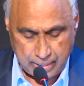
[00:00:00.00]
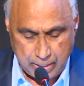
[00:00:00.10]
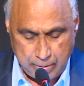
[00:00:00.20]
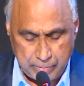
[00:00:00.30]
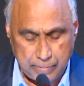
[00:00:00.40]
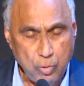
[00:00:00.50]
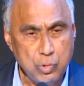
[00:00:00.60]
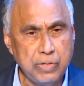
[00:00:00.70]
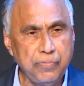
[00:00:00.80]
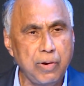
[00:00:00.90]
But most of
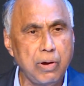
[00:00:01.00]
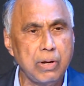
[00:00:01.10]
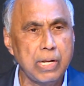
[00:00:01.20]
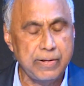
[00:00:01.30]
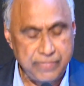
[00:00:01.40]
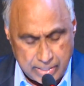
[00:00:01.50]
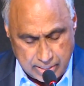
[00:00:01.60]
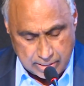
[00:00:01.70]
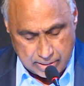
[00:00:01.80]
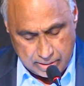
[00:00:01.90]
all, I love
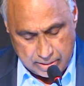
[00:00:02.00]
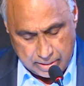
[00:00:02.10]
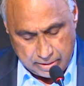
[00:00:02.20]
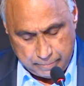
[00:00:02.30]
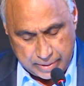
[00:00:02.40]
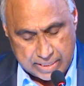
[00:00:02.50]
India because it